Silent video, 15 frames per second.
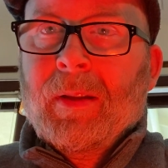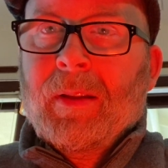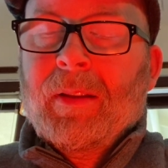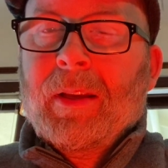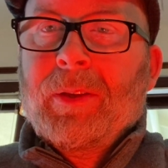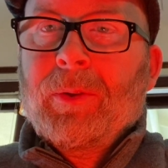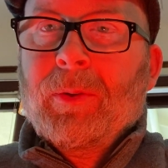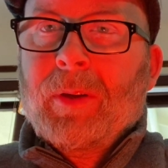
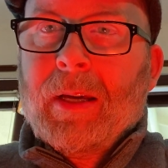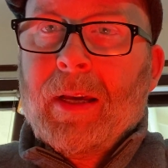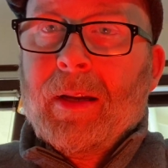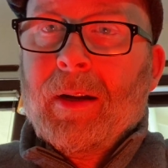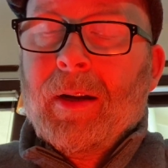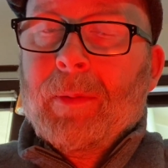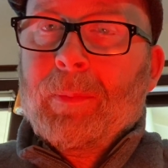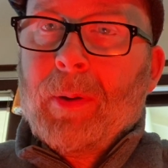that you
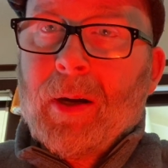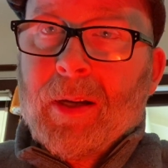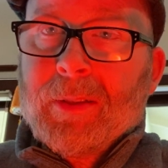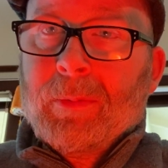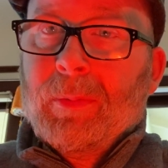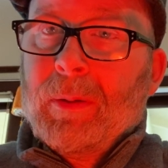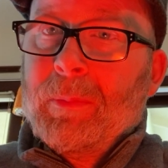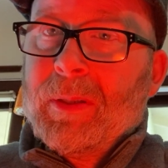cannot
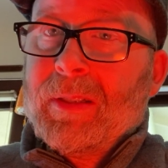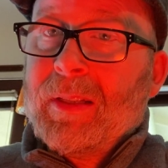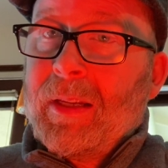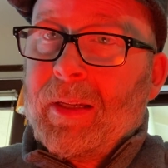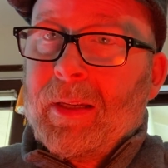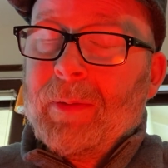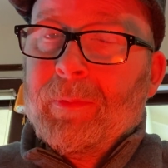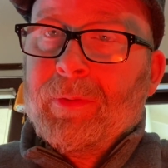possibly
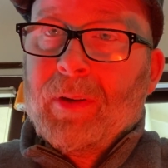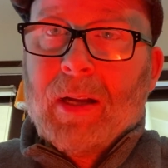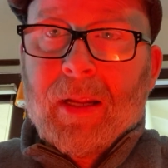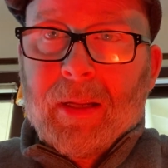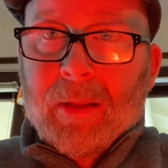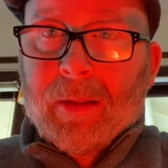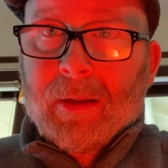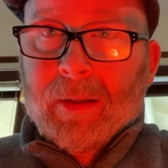mistake him for
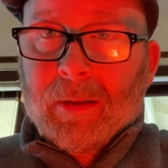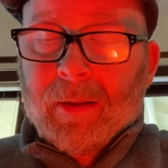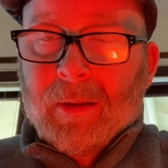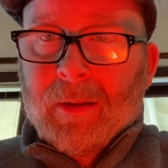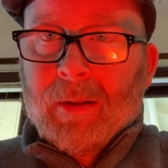anything